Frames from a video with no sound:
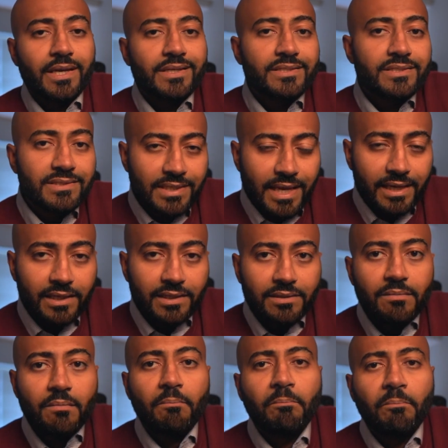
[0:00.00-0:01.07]
Second,
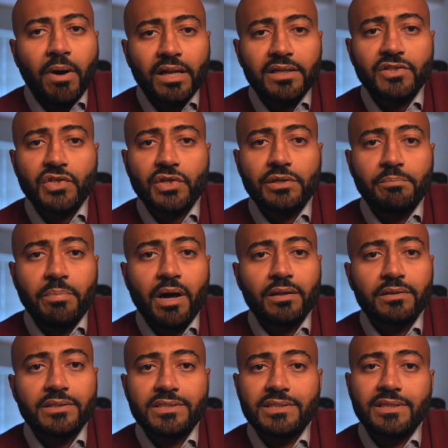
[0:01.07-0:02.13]
monetary
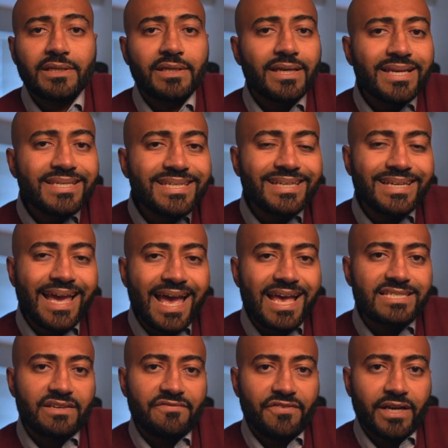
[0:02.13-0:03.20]
policy isn't
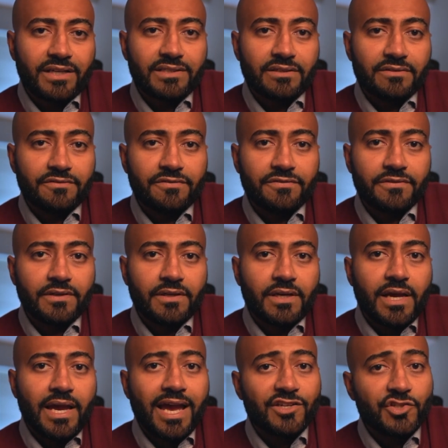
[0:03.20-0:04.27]
as effective
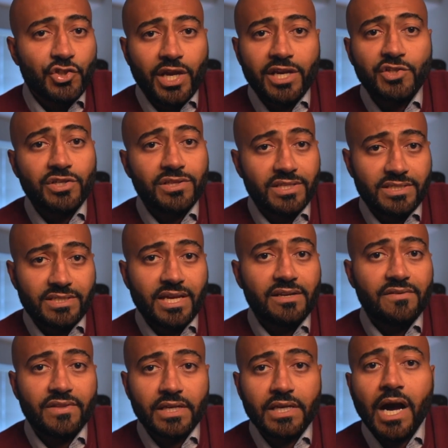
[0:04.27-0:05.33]
at changing the state
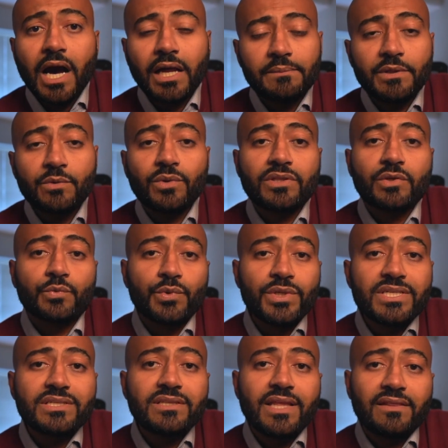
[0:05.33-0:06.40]
of the economy when the
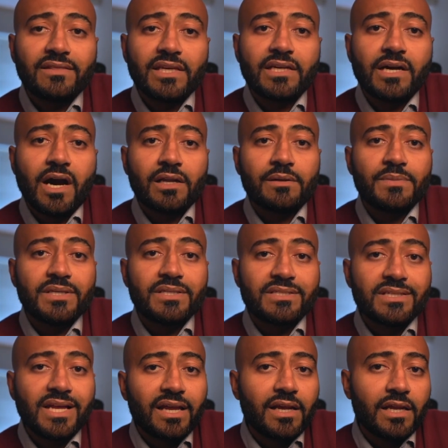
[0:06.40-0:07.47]
reason that the economy is
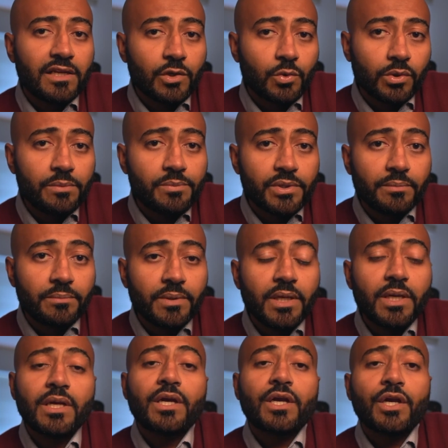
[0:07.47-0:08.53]
not at equilibrium
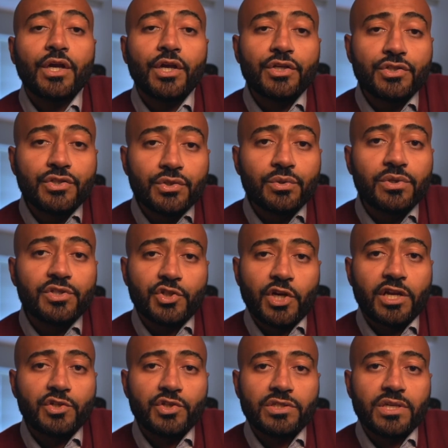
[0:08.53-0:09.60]
is due to
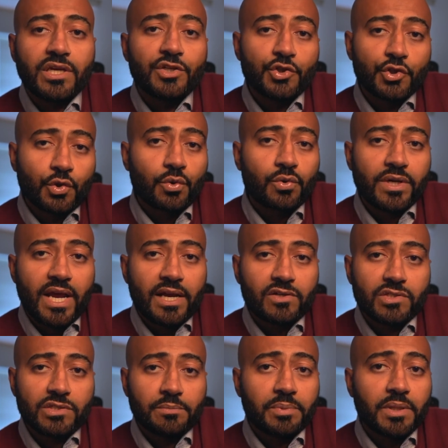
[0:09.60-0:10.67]
changes in short-run aggregate
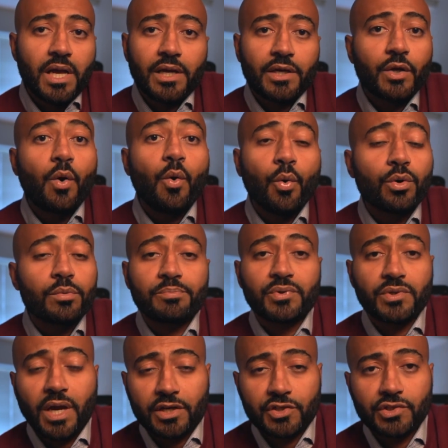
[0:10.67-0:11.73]
supply or
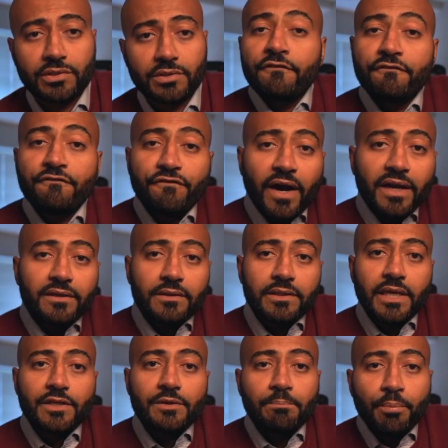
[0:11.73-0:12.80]
production. Finally,
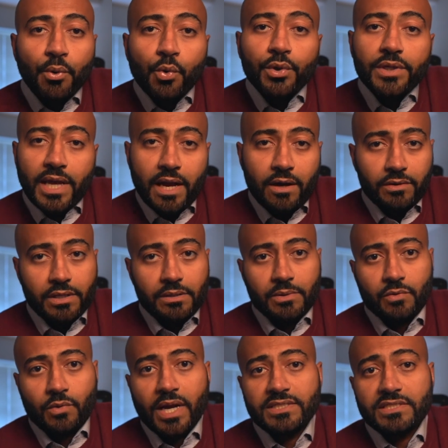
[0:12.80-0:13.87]
an important outcome
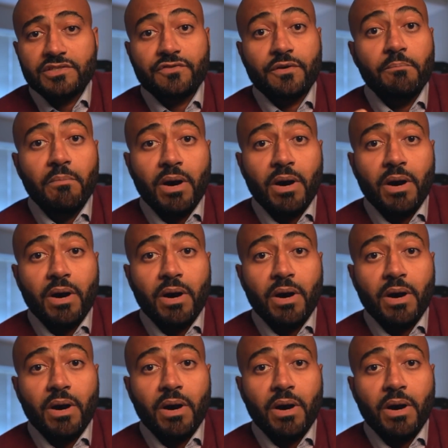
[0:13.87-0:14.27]
arises from